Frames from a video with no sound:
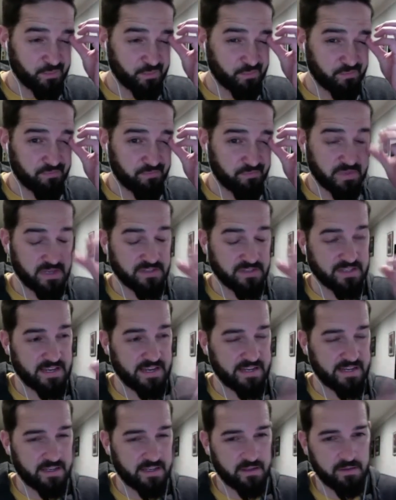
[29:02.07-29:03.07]
Because I
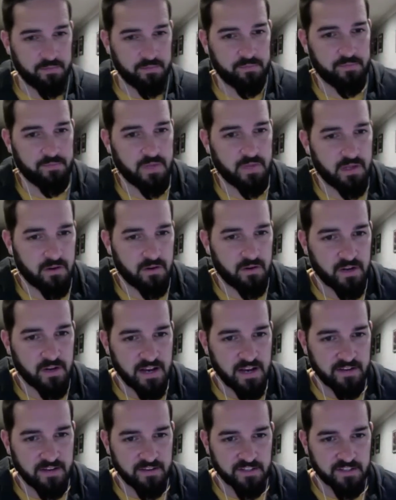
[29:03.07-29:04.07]
had a
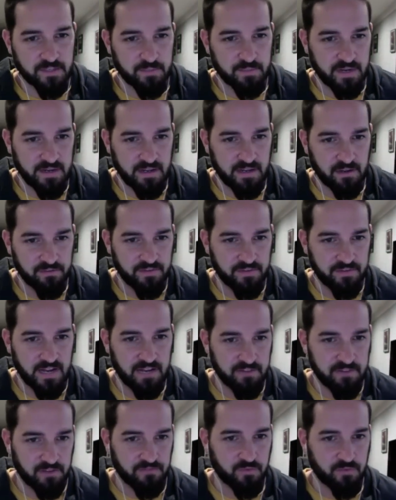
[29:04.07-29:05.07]
herniated disc in my
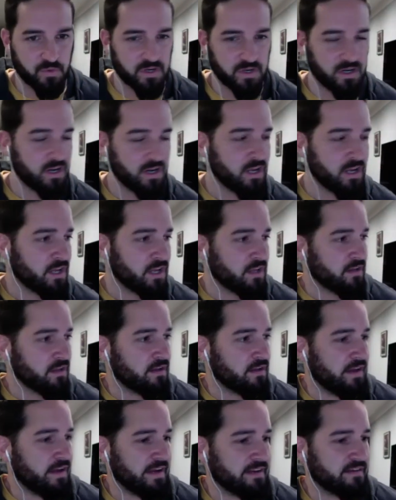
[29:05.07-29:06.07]
L5, L4.
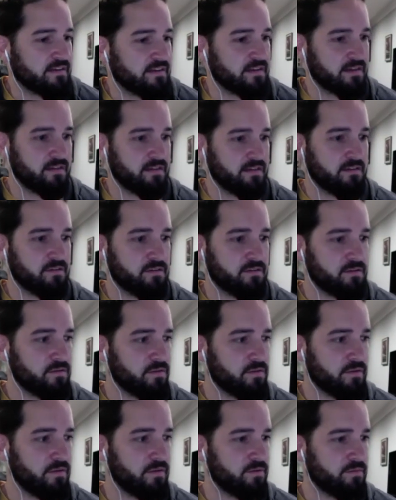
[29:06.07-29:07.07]
And
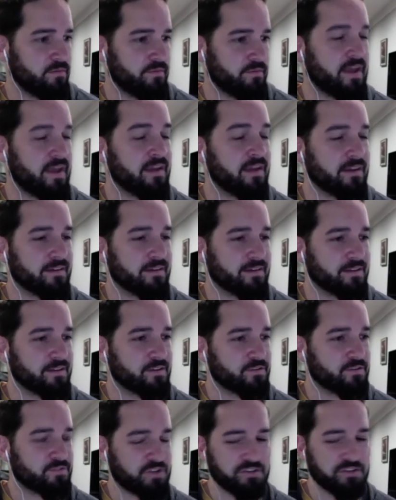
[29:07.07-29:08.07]

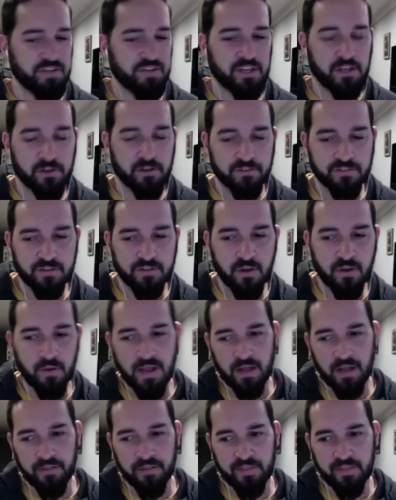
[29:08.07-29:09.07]
she was like, you're so
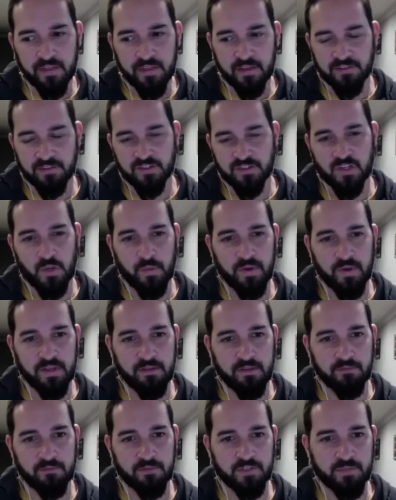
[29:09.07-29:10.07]
healthy in so
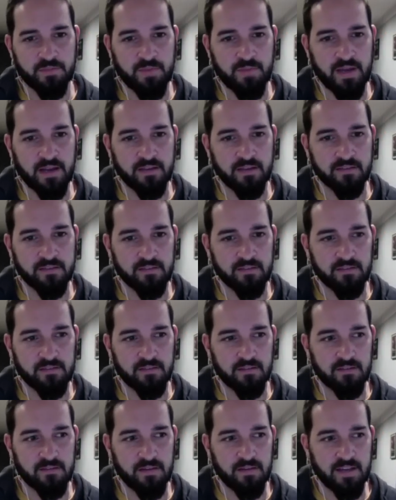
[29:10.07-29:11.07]
many respects,
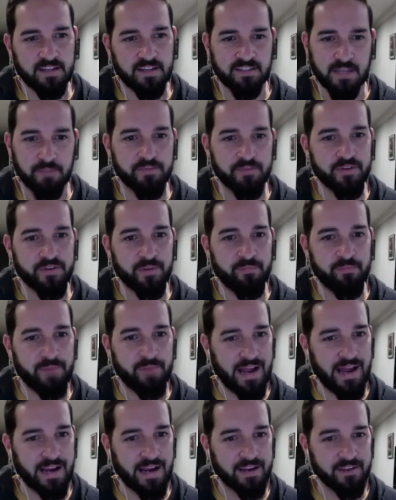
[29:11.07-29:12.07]
except your
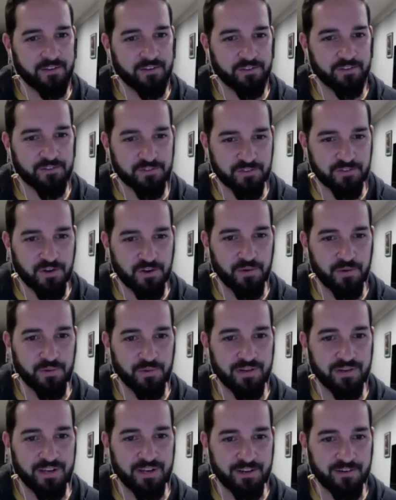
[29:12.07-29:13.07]
back is
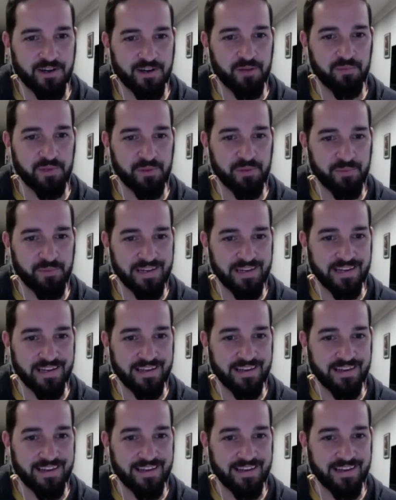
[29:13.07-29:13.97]
so incredibly weak.